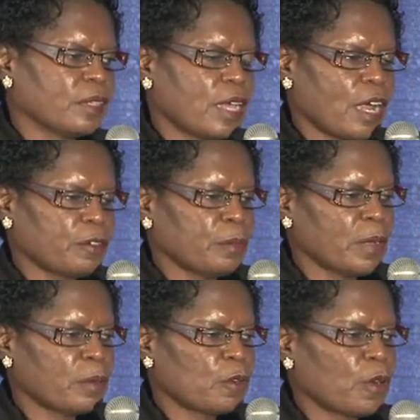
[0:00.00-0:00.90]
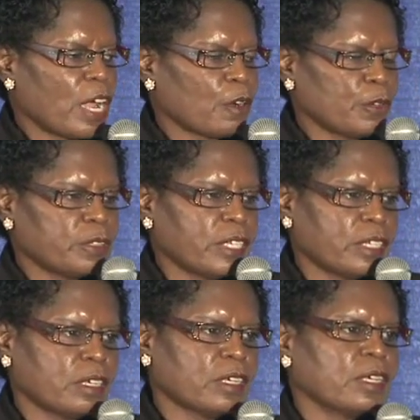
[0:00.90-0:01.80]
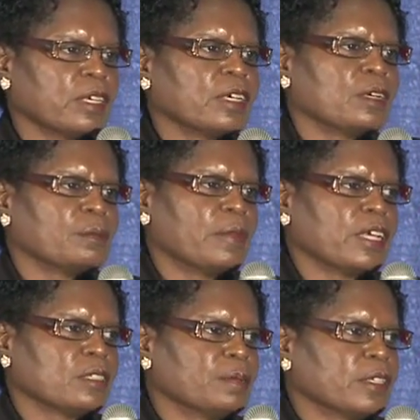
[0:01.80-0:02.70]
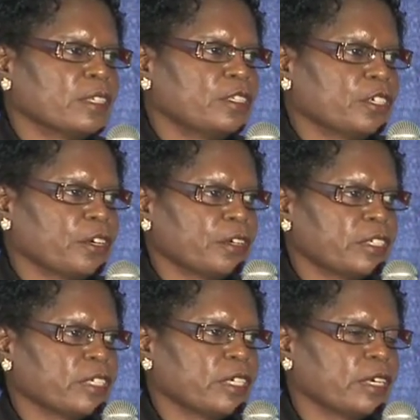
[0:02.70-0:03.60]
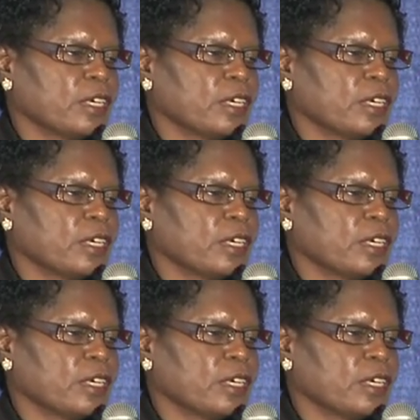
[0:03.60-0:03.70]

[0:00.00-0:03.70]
I remember while we was in the basement of the church,